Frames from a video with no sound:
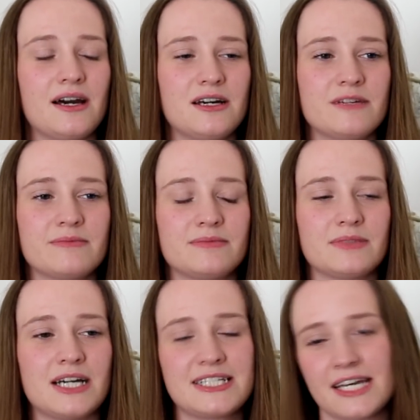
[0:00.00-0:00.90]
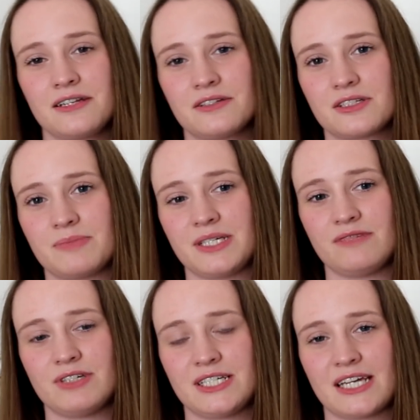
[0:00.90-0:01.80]
Um, I tend not to
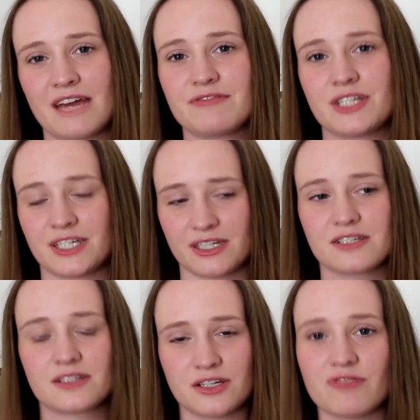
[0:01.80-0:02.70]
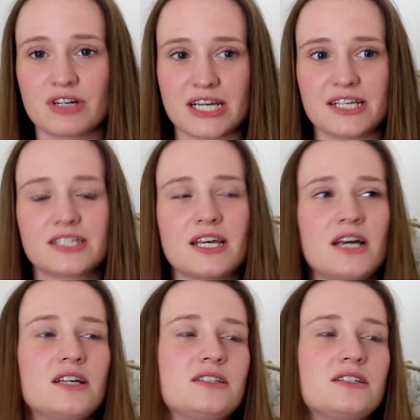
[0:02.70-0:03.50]
be reading everything that's a new release.